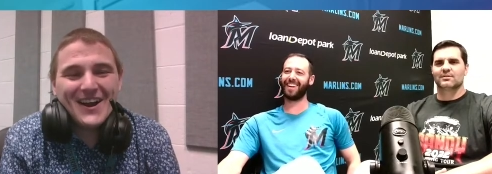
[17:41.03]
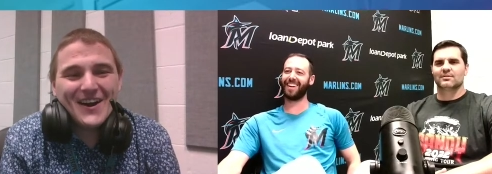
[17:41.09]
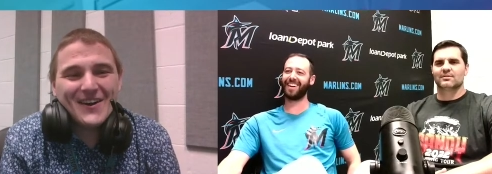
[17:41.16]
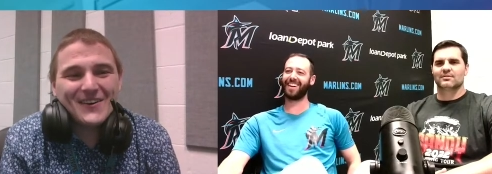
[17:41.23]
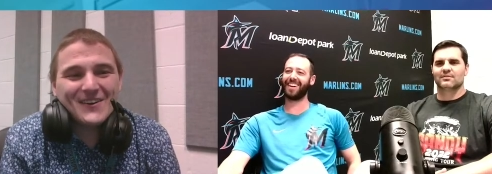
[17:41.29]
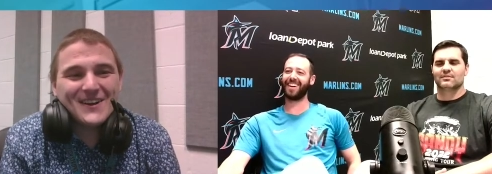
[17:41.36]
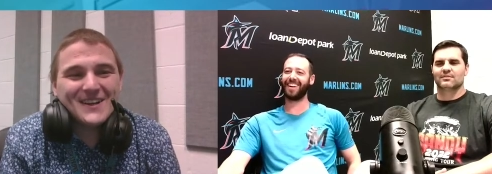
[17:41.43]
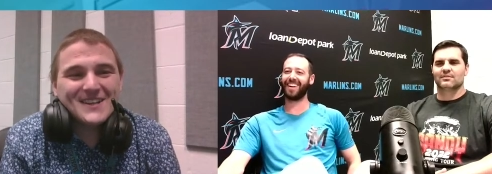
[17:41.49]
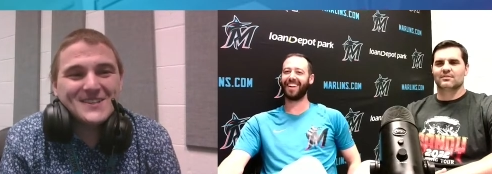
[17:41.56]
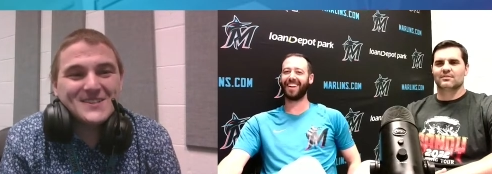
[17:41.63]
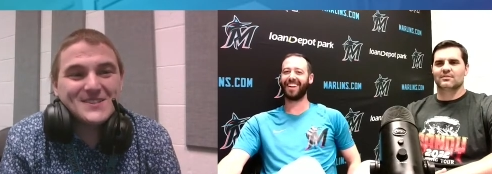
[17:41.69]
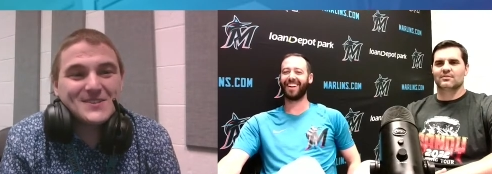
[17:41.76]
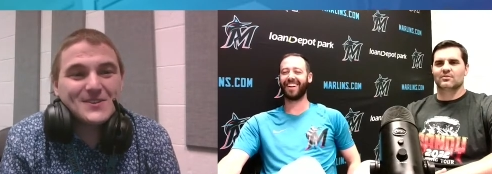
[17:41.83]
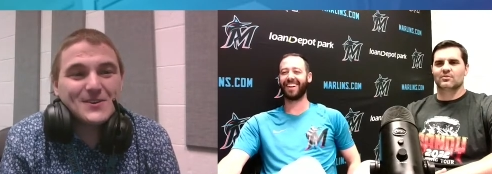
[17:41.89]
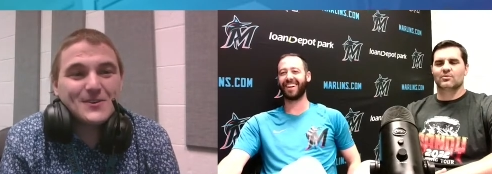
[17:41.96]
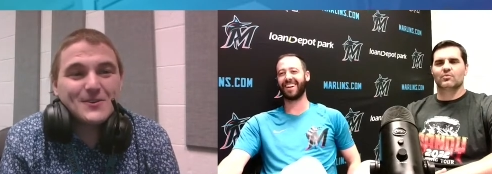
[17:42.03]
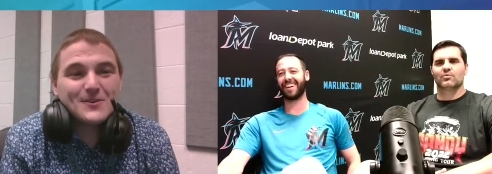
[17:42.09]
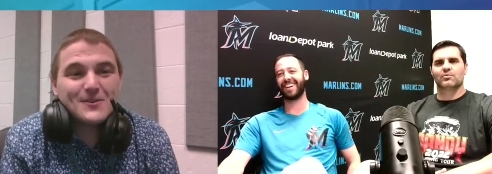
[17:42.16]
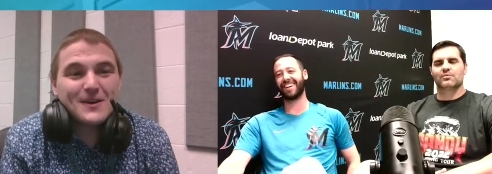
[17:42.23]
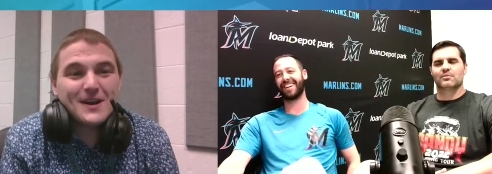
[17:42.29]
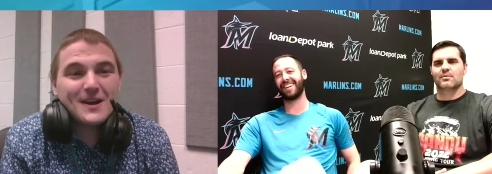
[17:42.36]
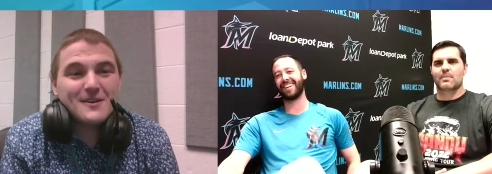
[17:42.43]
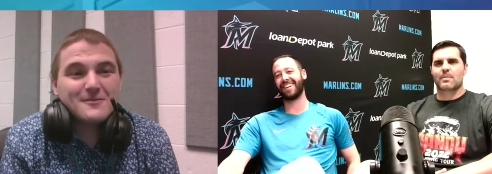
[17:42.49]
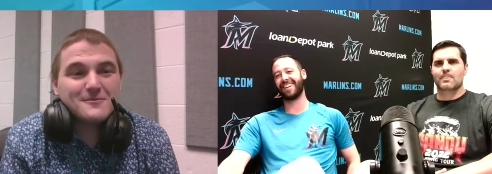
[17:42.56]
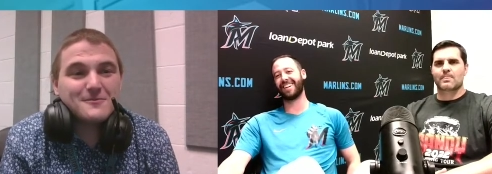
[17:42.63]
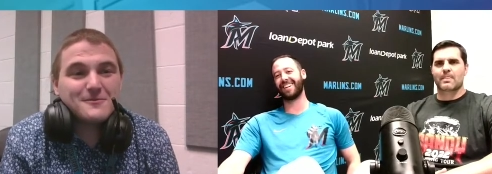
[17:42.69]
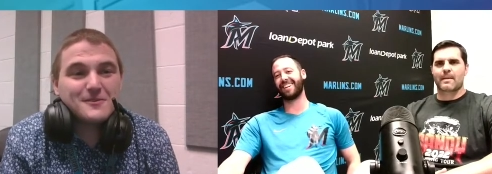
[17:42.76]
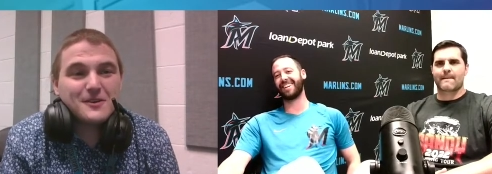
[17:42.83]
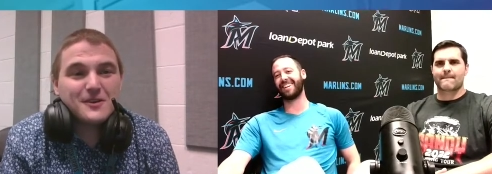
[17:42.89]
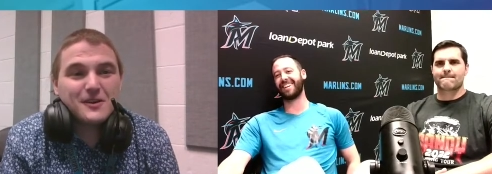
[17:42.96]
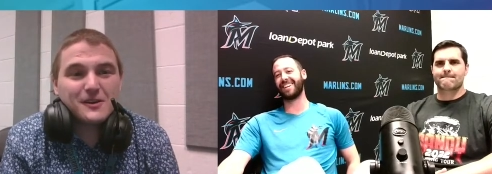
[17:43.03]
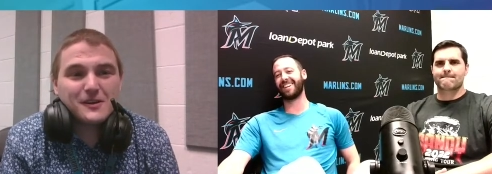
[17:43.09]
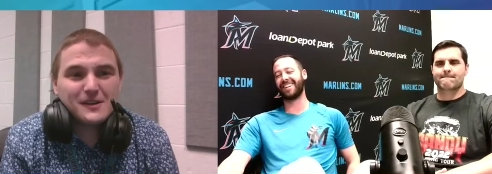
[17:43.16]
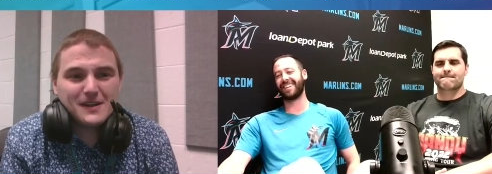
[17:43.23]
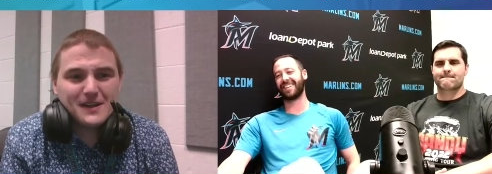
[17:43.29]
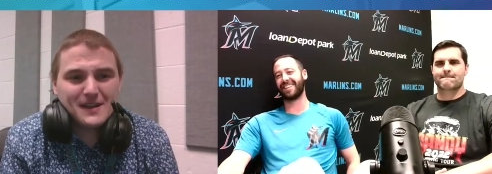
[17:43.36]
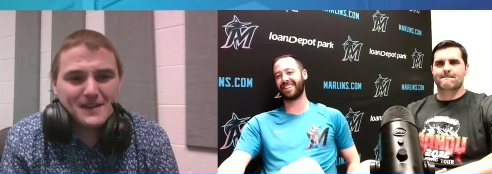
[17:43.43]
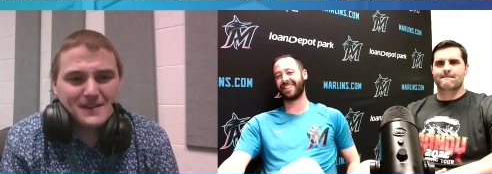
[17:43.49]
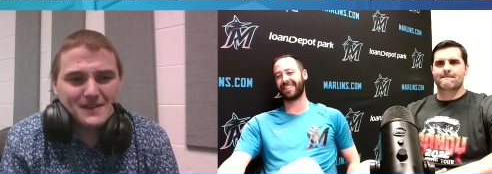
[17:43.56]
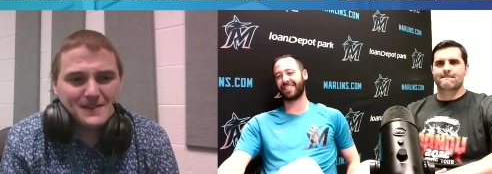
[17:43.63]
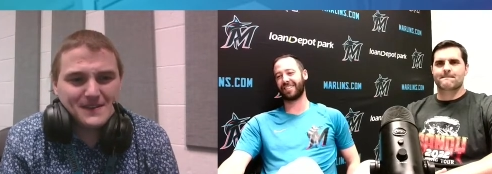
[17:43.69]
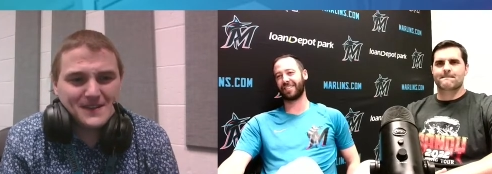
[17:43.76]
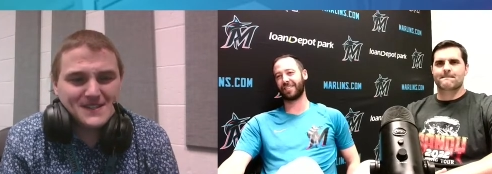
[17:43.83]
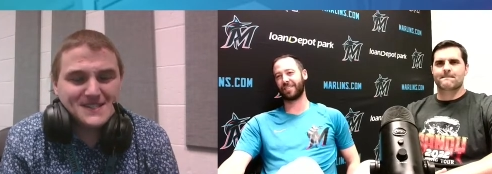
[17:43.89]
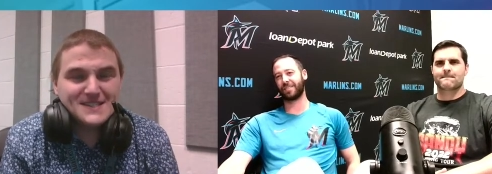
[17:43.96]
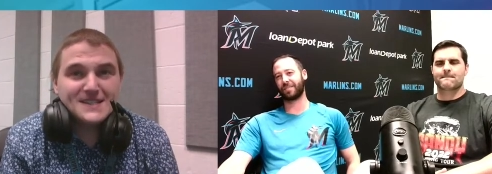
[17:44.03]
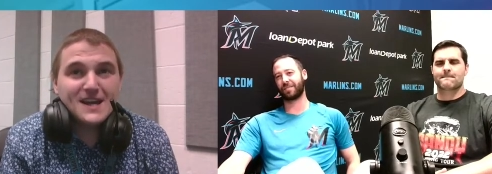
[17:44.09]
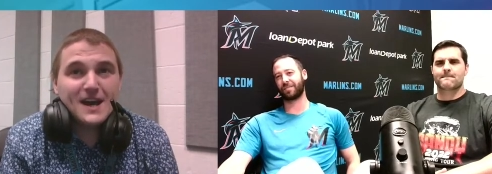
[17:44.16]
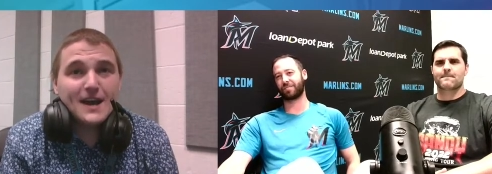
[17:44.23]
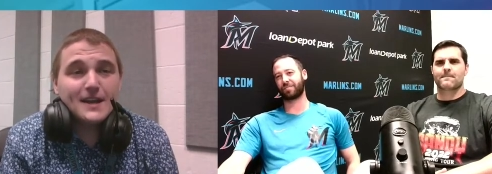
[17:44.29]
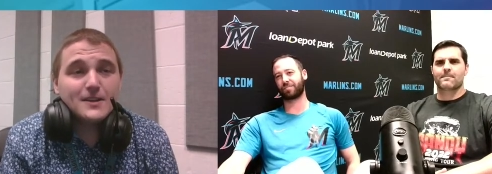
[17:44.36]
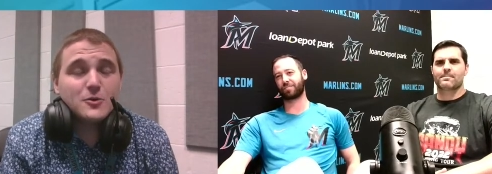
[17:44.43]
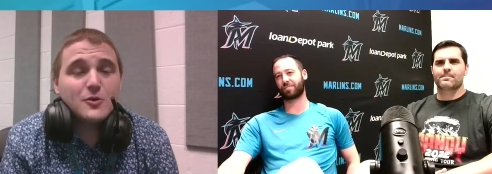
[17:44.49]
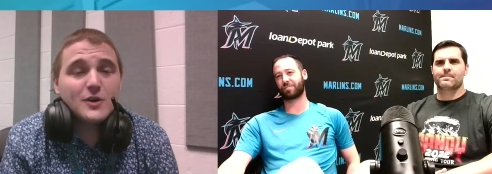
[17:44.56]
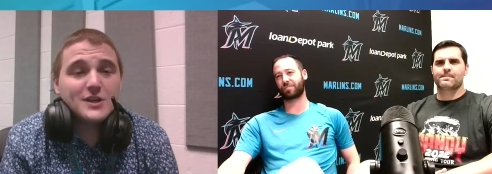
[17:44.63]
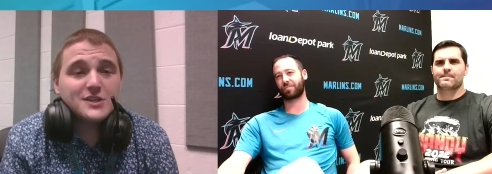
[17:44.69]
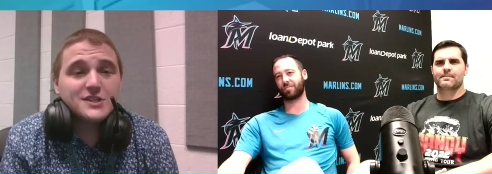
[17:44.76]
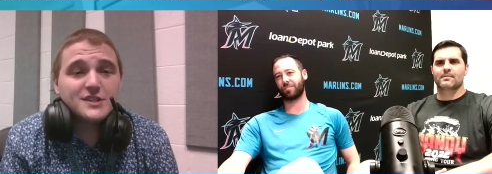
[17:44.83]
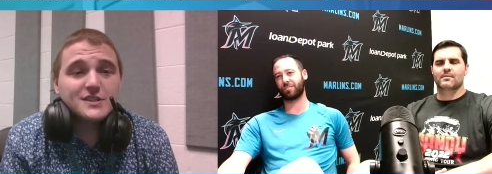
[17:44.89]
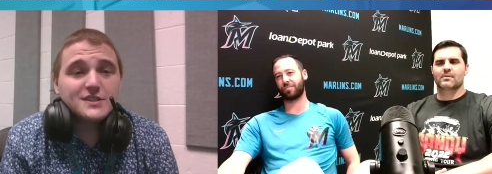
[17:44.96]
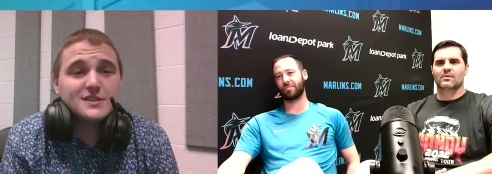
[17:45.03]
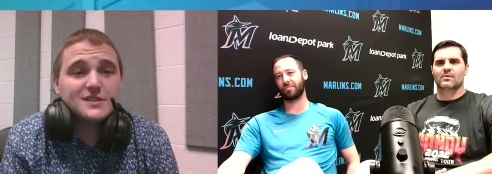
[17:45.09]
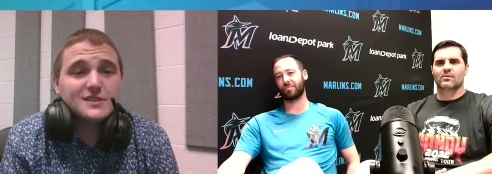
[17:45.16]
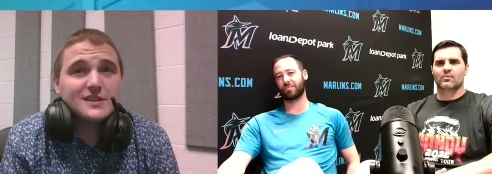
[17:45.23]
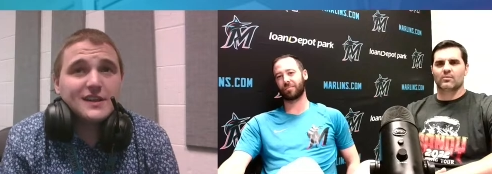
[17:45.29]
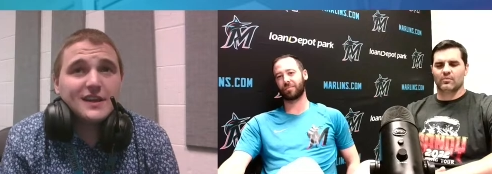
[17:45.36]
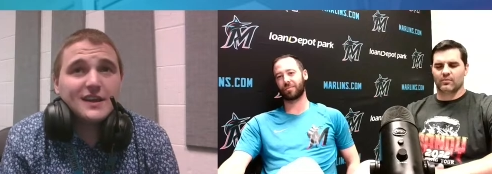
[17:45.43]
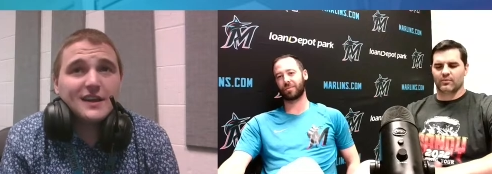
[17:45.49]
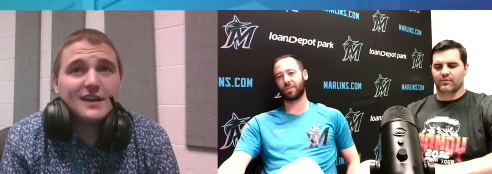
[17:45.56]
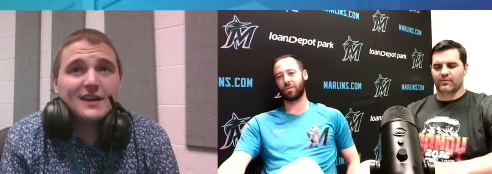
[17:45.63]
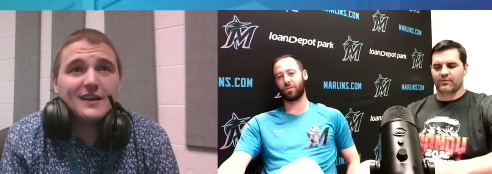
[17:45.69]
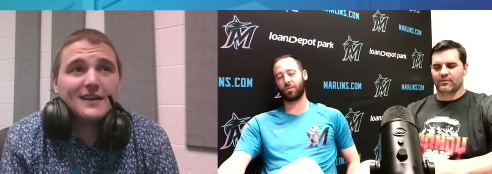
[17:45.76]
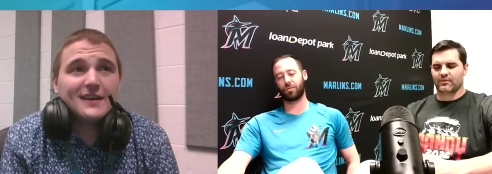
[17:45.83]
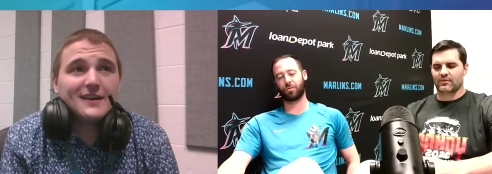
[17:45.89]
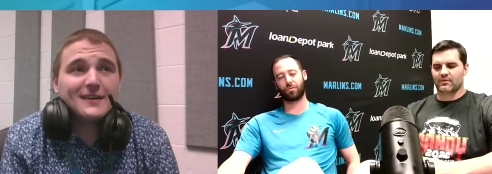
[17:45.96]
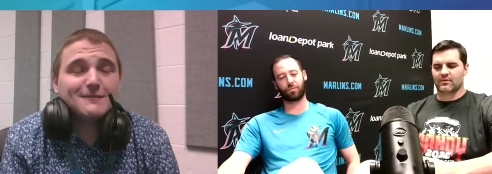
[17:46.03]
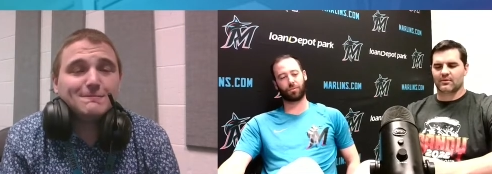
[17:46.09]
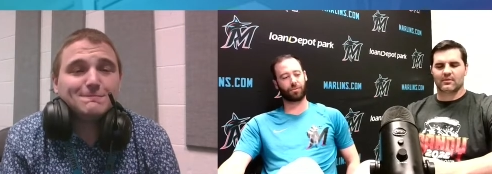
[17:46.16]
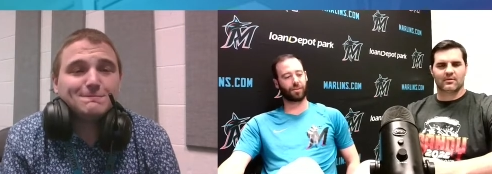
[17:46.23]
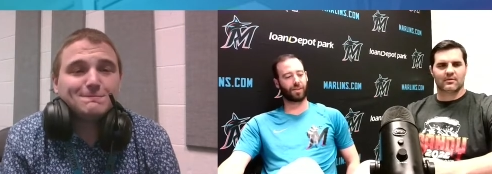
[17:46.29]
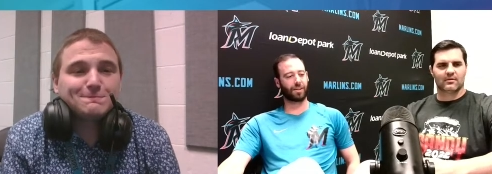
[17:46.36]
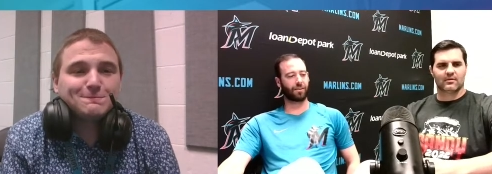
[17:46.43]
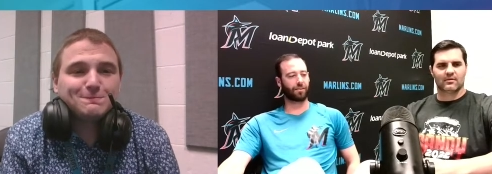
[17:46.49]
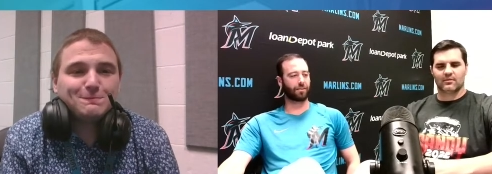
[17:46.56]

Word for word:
Speaker 1: All right. So I have. it's nine questions. Oof. Um, wow.